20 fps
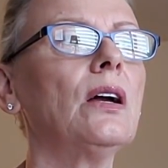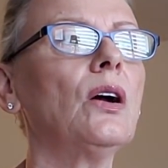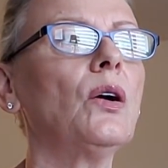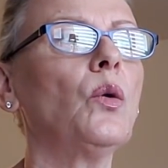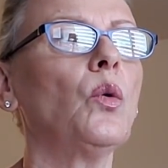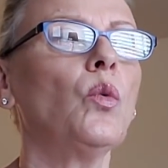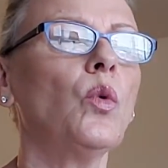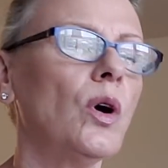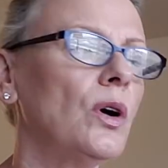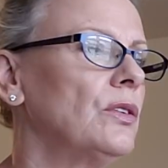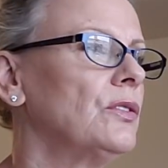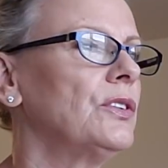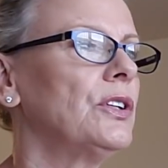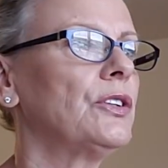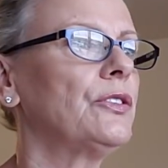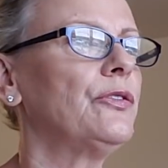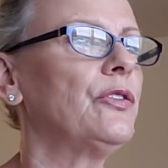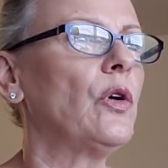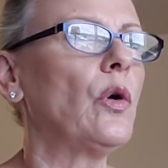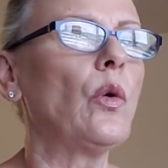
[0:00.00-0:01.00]

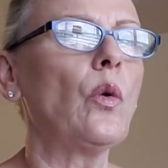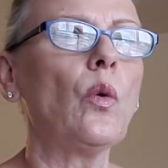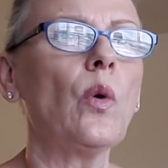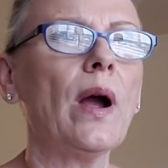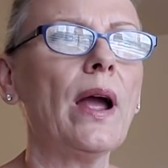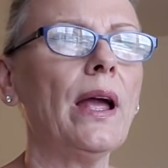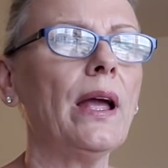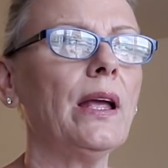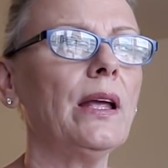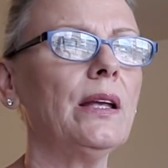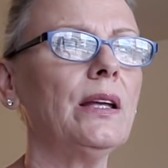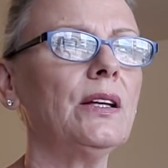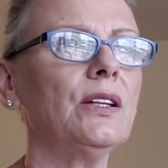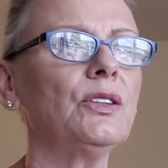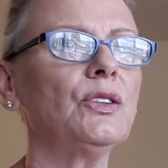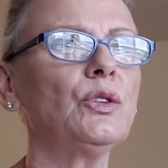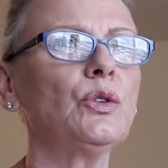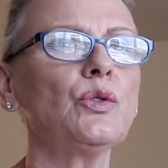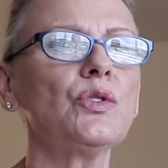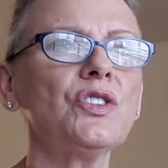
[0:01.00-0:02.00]
wonderful way
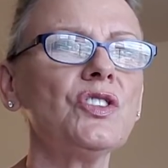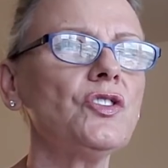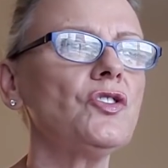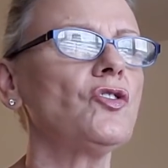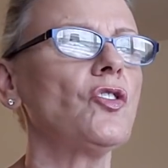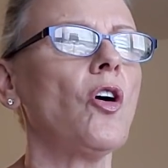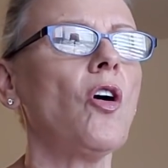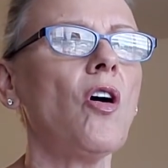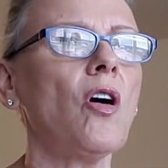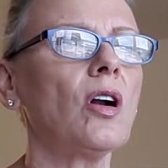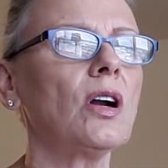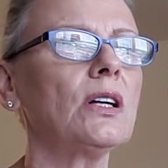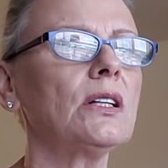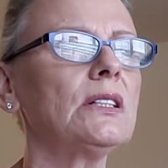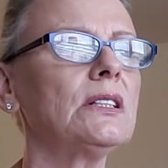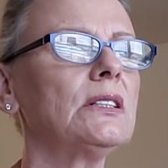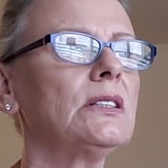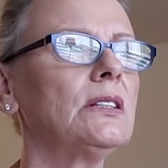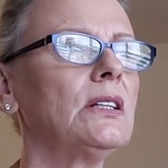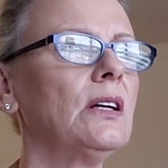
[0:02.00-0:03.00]
to
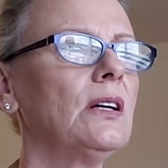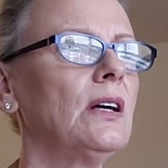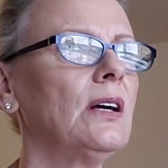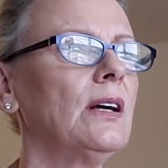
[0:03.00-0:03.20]
start